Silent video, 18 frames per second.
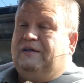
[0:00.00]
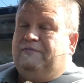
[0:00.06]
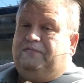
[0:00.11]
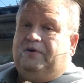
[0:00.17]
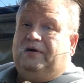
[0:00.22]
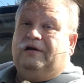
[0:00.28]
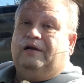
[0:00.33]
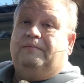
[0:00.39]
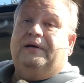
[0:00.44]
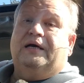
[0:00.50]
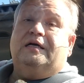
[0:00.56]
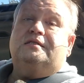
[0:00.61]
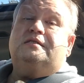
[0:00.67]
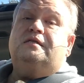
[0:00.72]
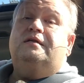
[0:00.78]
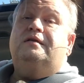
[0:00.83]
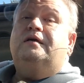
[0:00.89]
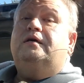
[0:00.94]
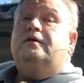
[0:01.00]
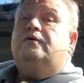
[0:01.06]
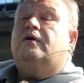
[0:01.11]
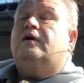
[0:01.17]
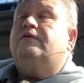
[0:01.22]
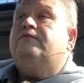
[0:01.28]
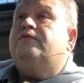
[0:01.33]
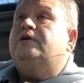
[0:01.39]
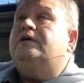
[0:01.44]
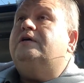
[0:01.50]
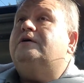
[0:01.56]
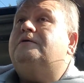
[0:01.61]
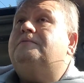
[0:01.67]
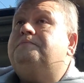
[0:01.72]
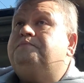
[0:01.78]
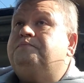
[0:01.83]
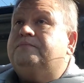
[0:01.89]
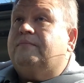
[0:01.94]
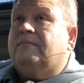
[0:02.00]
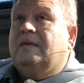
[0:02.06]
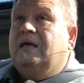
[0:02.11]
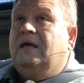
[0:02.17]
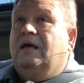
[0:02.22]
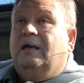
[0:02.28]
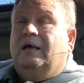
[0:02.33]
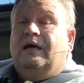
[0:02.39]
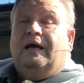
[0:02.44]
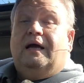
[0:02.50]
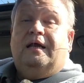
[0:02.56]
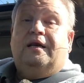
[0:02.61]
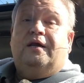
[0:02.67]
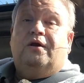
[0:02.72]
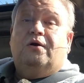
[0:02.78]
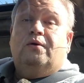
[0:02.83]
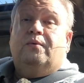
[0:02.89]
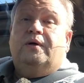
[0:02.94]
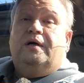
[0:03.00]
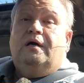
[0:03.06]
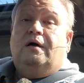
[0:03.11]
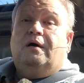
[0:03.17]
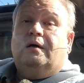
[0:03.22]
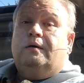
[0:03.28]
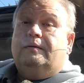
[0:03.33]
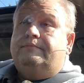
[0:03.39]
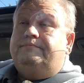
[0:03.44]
I figured I'd make a Sunday drive video, and here we are.